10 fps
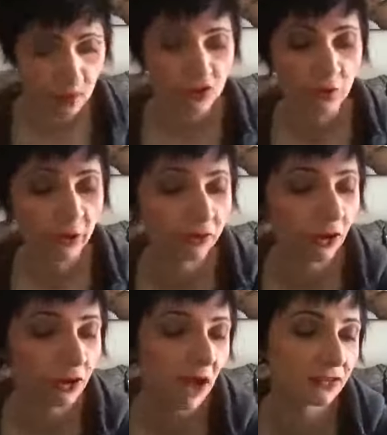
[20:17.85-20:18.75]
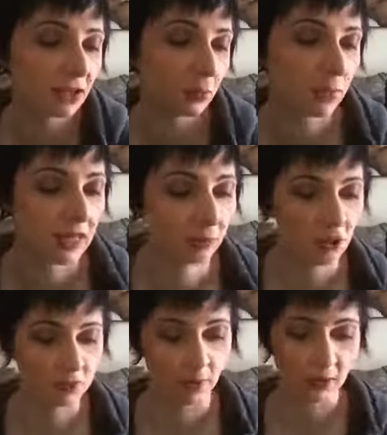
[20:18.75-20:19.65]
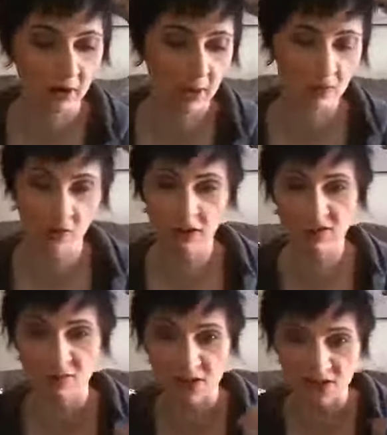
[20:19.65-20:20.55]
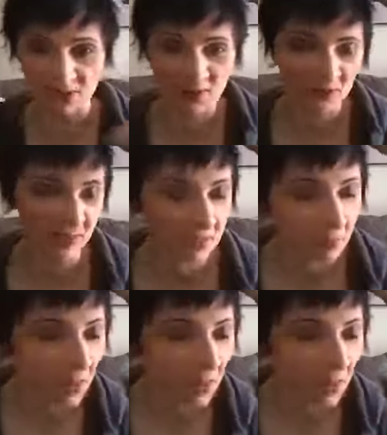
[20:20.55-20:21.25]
So here's how you guys are going to play the prosperity game, and you guys can mess around with this.